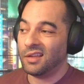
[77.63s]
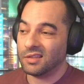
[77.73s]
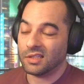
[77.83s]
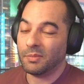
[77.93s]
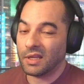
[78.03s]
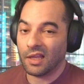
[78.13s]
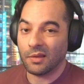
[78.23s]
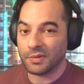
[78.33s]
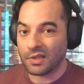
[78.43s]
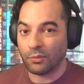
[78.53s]
this might
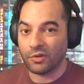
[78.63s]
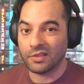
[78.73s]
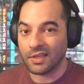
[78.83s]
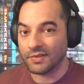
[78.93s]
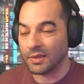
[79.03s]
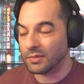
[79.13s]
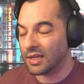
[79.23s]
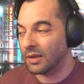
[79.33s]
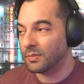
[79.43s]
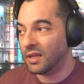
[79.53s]
help someone save some
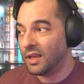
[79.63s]
time.